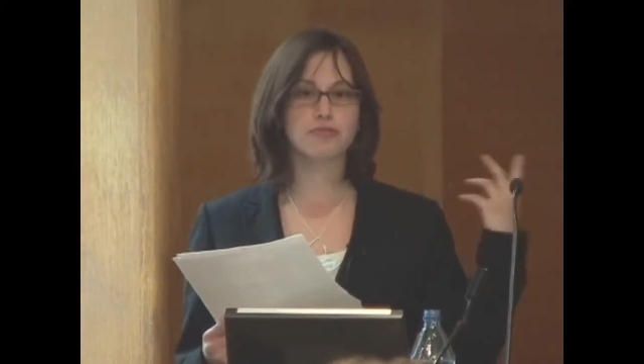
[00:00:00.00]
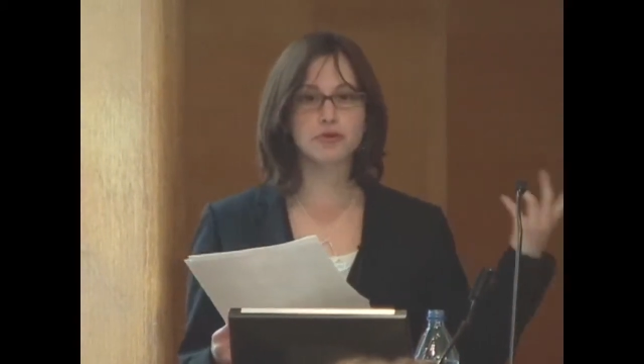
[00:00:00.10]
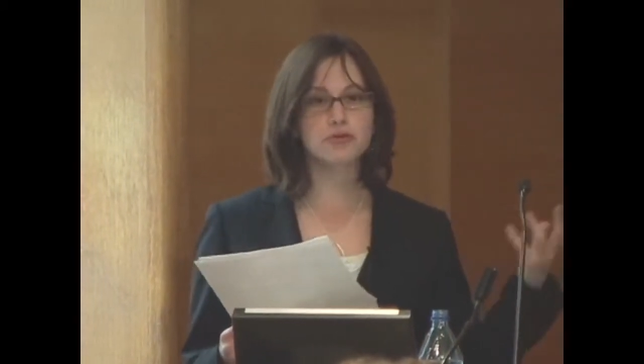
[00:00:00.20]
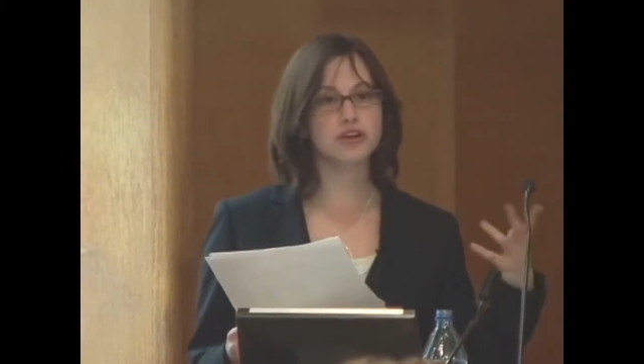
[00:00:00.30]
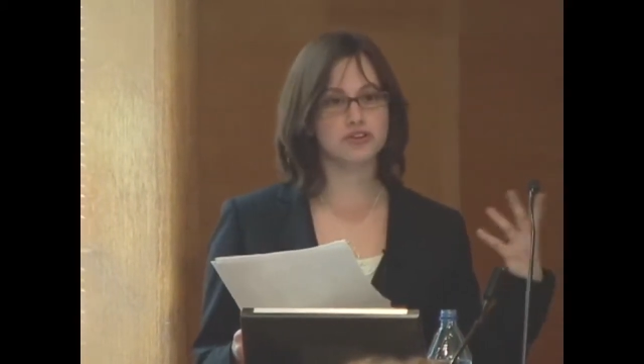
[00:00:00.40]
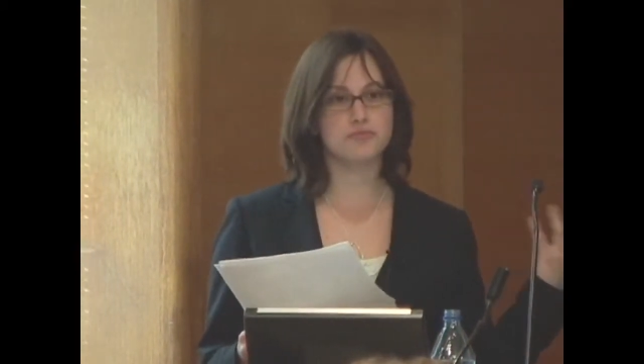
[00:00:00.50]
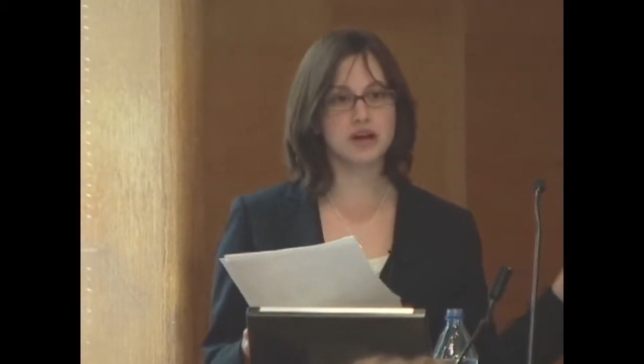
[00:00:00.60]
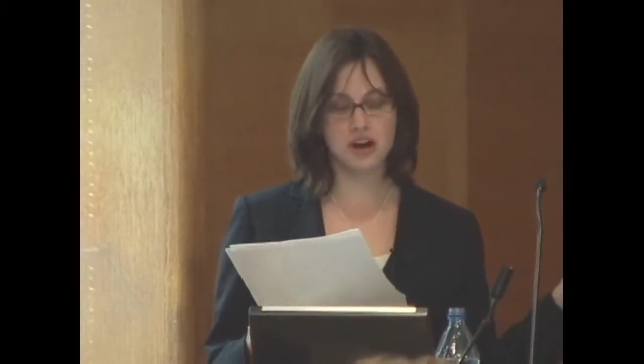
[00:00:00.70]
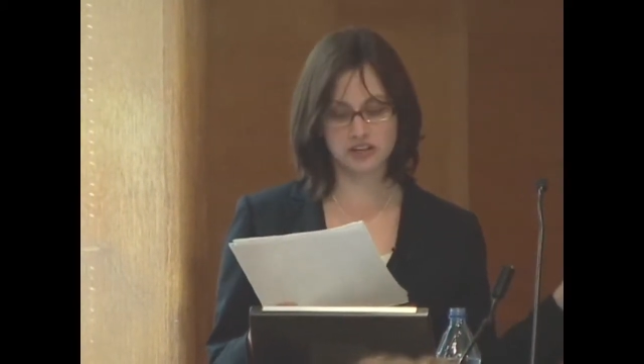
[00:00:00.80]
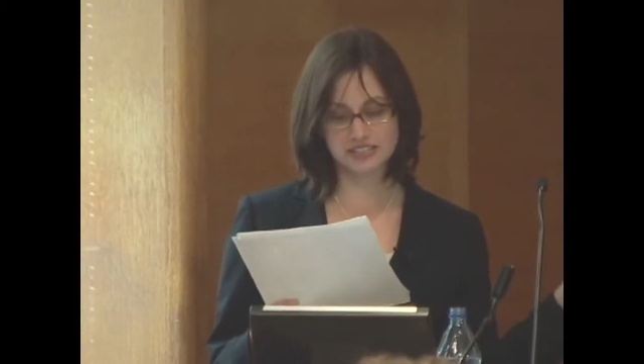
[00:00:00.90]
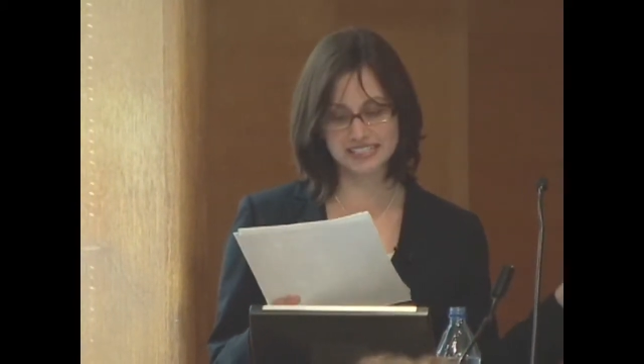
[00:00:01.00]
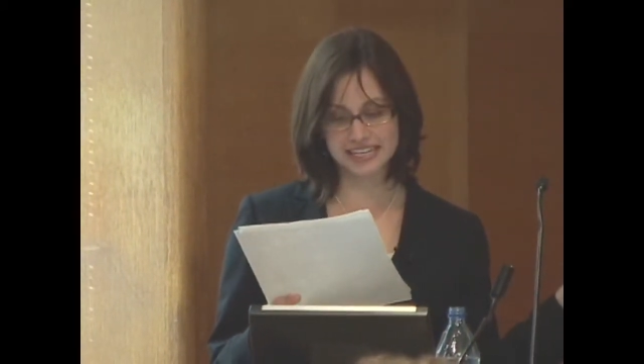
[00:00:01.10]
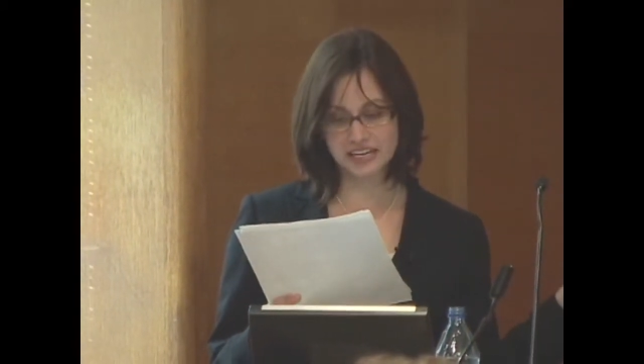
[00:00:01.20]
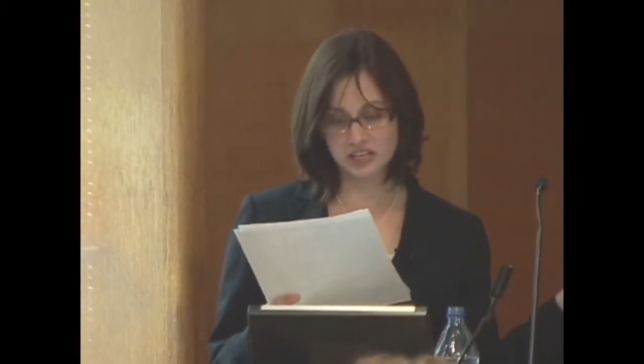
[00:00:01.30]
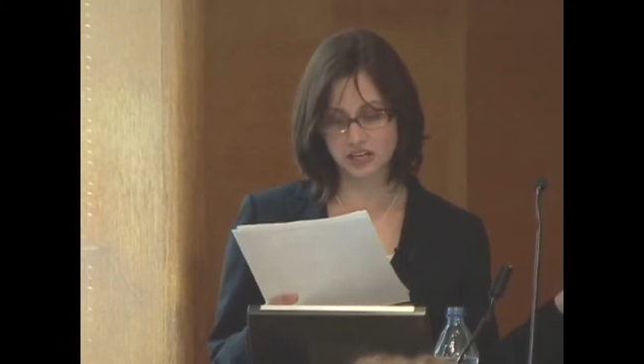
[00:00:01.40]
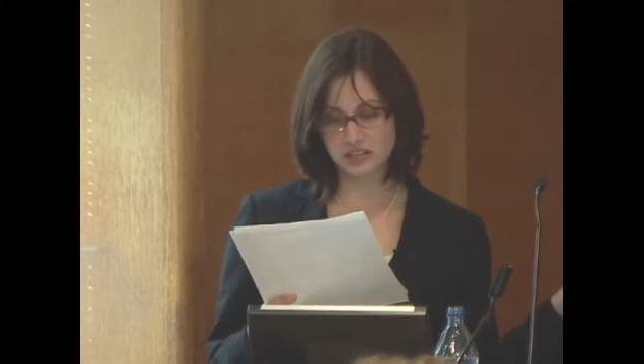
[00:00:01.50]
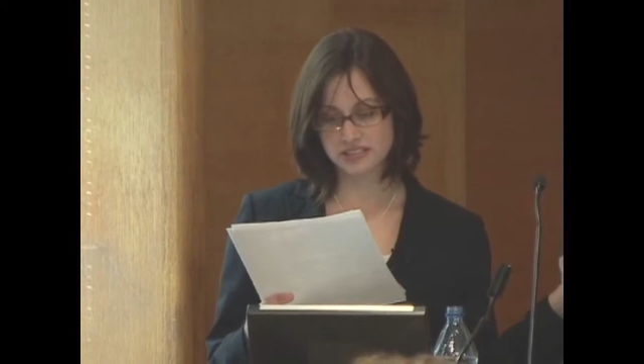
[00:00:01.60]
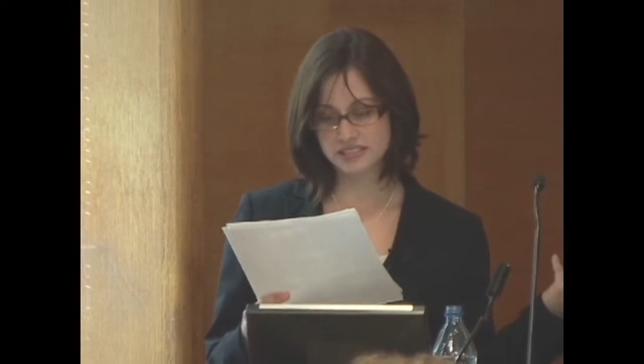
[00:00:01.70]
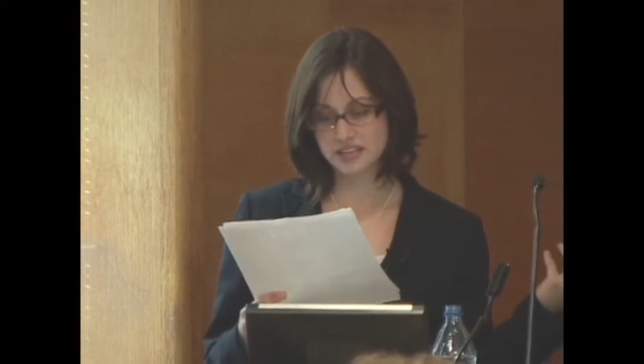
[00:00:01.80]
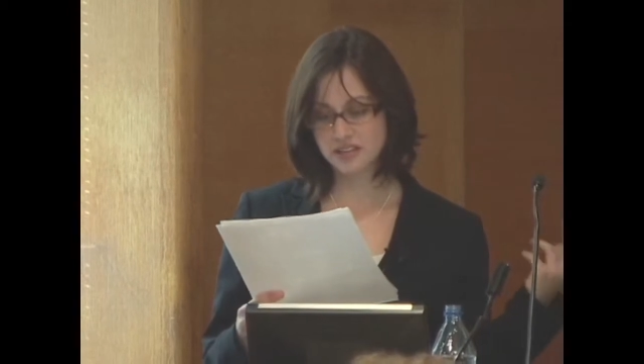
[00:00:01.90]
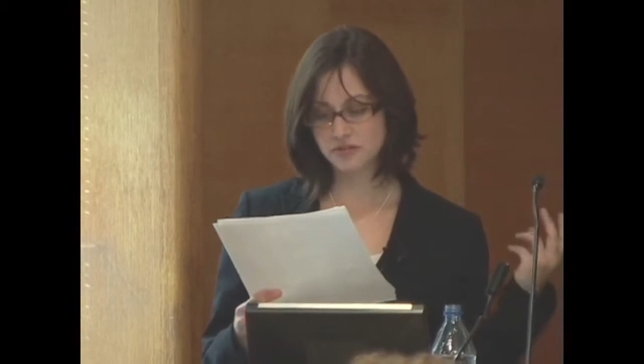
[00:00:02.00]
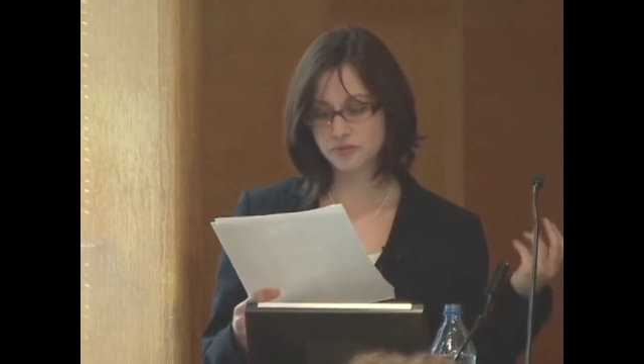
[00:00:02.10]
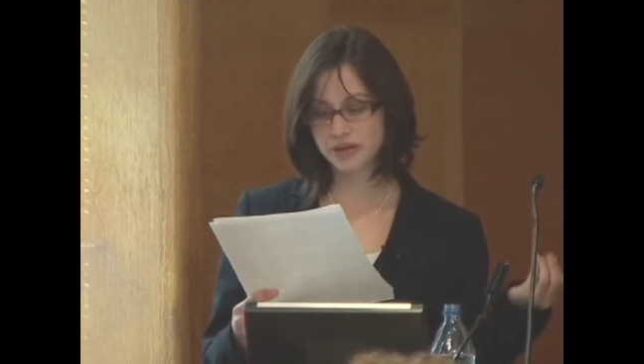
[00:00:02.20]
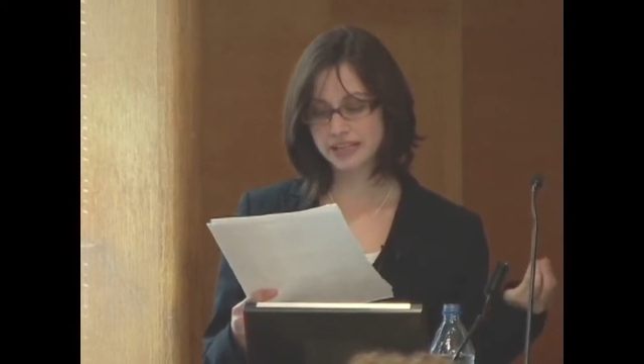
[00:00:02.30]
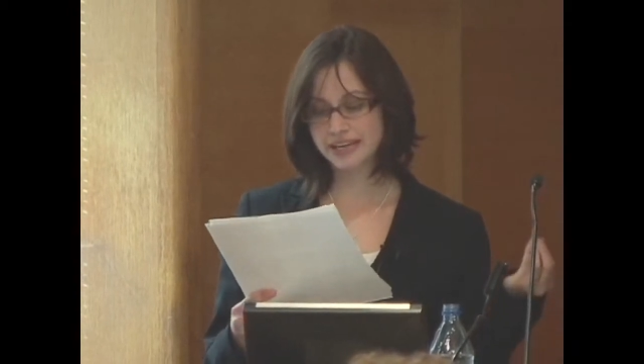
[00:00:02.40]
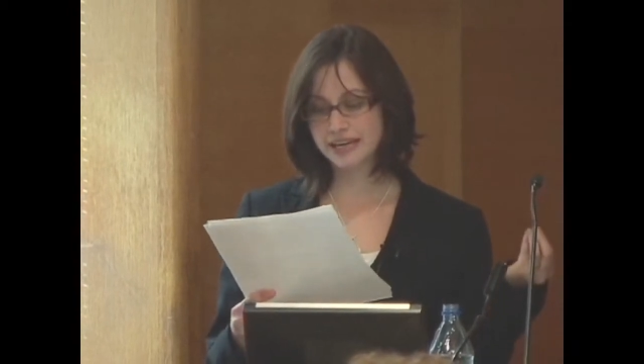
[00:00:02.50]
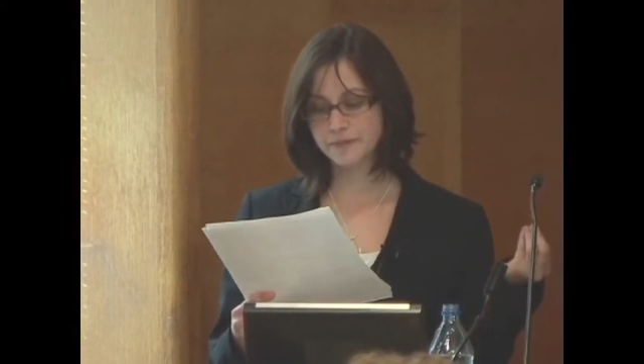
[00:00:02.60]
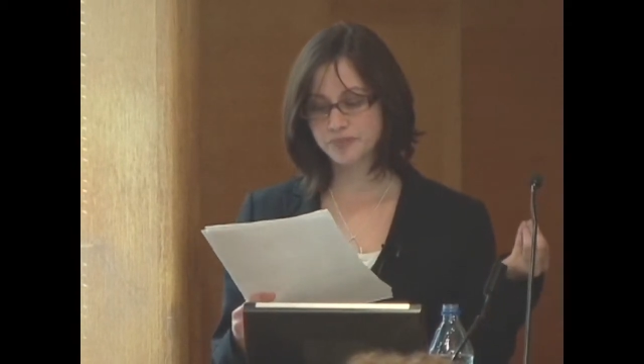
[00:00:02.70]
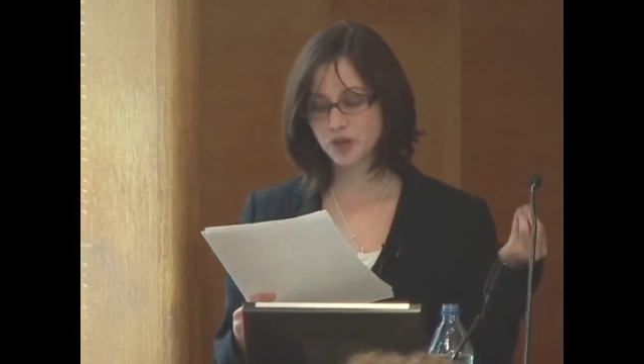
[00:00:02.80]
through their numerical standards that really,